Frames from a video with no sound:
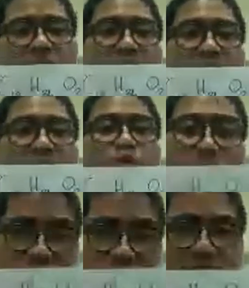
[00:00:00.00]

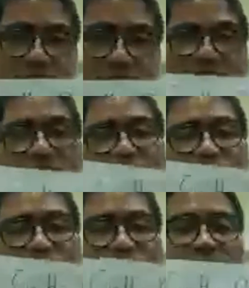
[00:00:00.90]
Assuming,
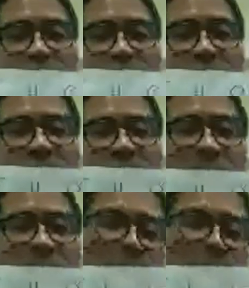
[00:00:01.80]
okay?
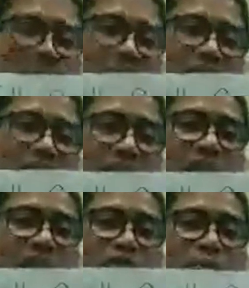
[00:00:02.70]
Not really
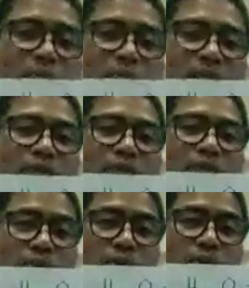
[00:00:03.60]
assuming, but if
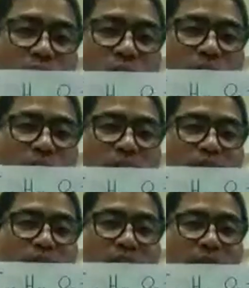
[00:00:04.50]
you do it by
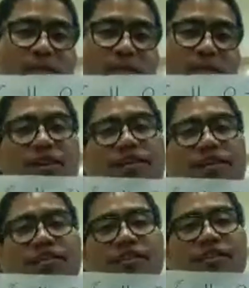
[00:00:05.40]
yourself, there are
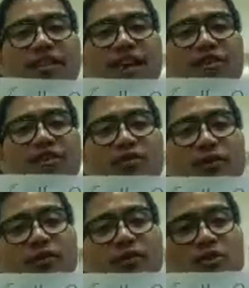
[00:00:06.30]
36 atoms of
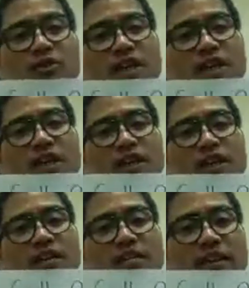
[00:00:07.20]
hydrogen,
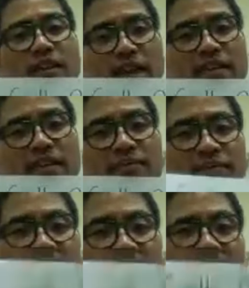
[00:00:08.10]
okay?
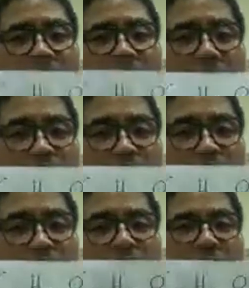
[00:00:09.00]
Like that.
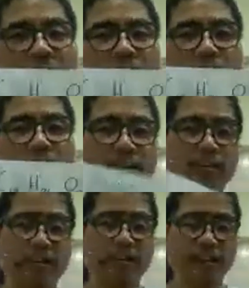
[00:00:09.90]

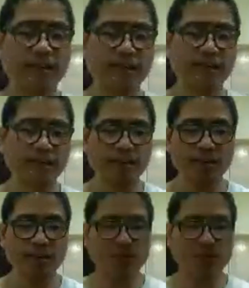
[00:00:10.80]
Okay.